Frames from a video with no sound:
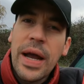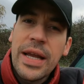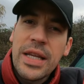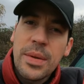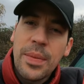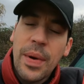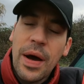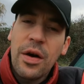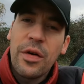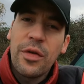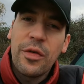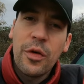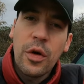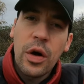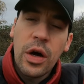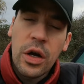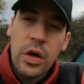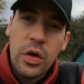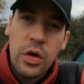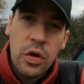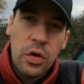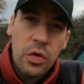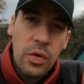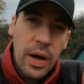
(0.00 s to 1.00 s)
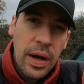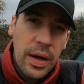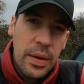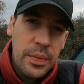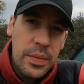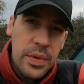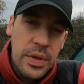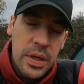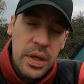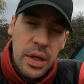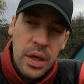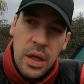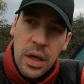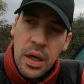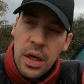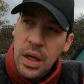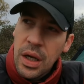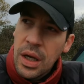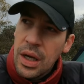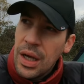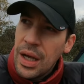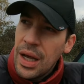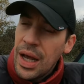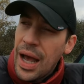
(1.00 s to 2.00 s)
weighs about 400 grams,
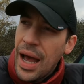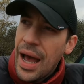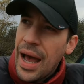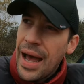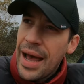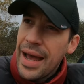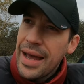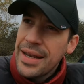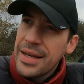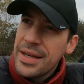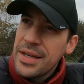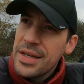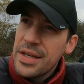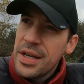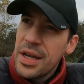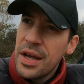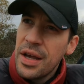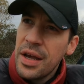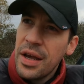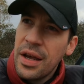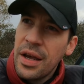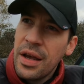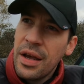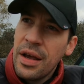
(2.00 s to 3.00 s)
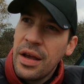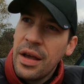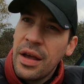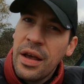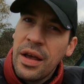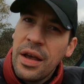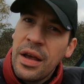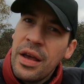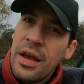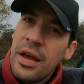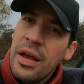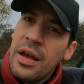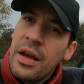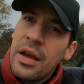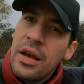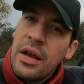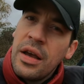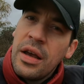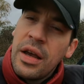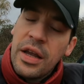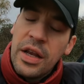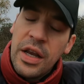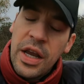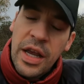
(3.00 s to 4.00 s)
and
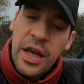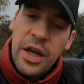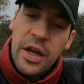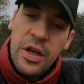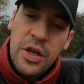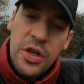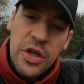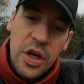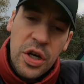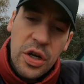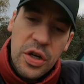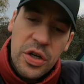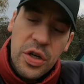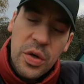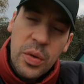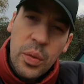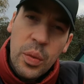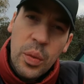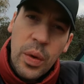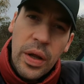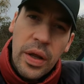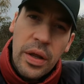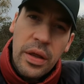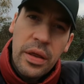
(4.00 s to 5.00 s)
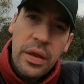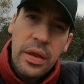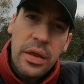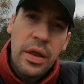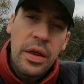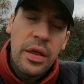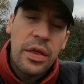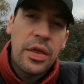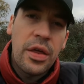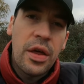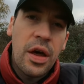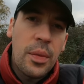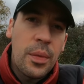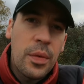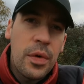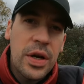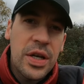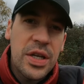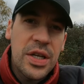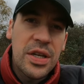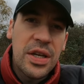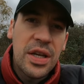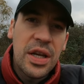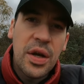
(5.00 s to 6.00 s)
in conjunction with the
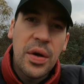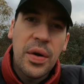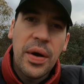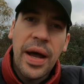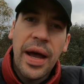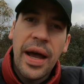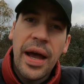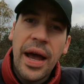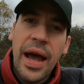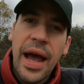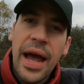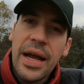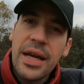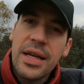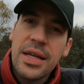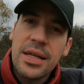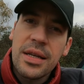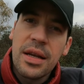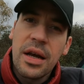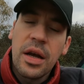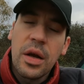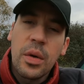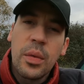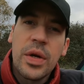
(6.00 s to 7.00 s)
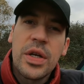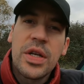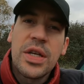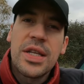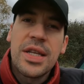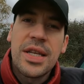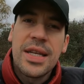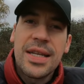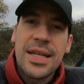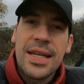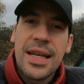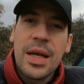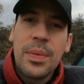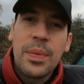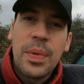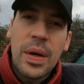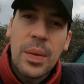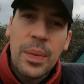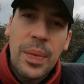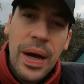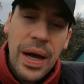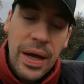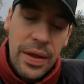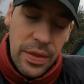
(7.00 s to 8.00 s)
Thermarest Neo Air X Lite, which is the
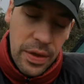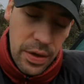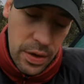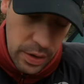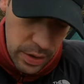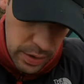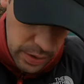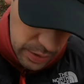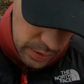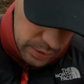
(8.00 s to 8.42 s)
sleeping pad that I